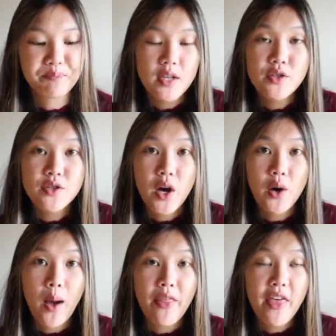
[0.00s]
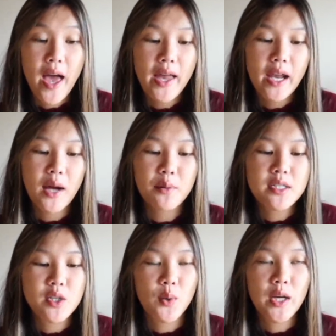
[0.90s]
So then I
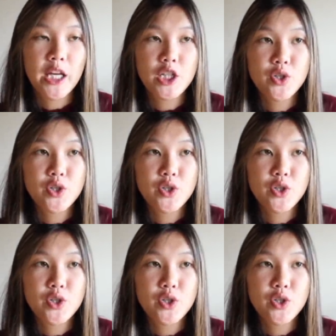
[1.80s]
was going